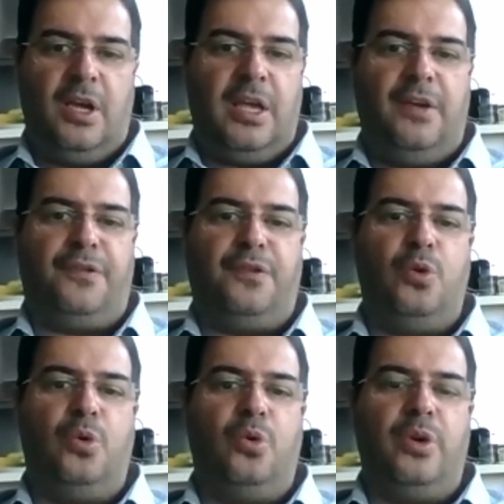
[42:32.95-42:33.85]
If
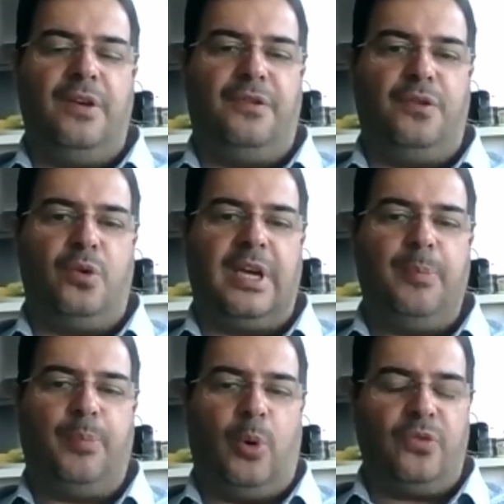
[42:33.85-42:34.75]
you
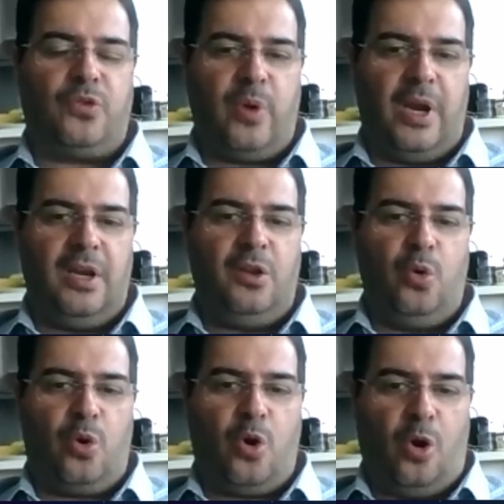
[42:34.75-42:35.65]
keep on training
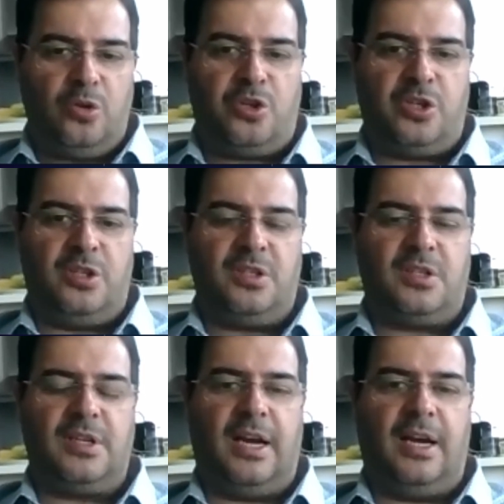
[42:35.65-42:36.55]
your
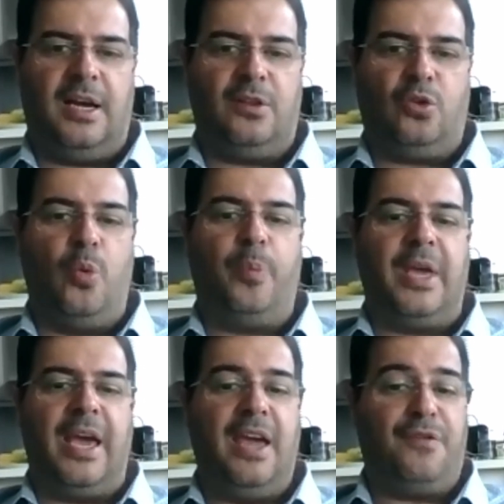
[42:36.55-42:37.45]
conscience to
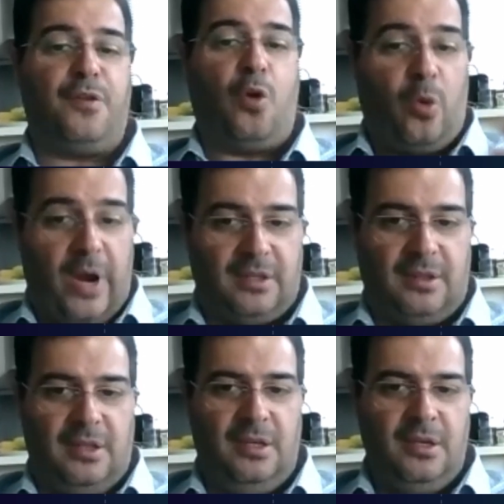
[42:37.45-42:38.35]
behave correctly,